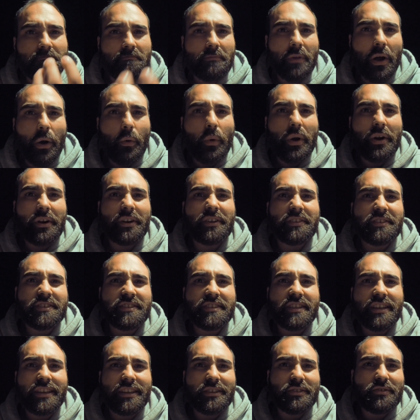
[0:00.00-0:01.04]
awareness
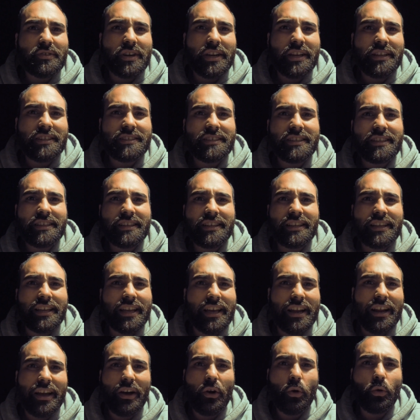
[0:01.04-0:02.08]
day, trying to
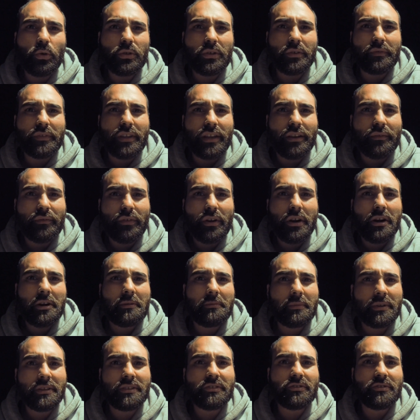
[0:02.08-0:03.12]
get a hold of the
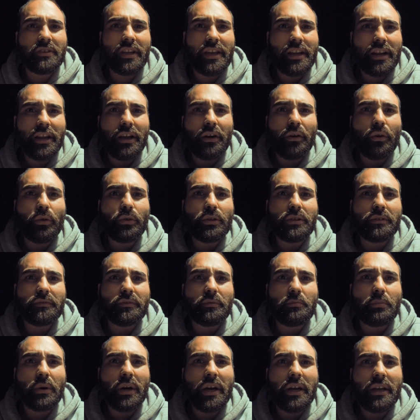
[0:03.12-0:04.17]
environment, getting a hold of the
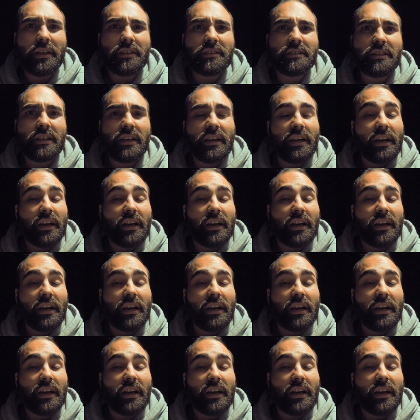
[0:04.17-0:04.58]
bikes,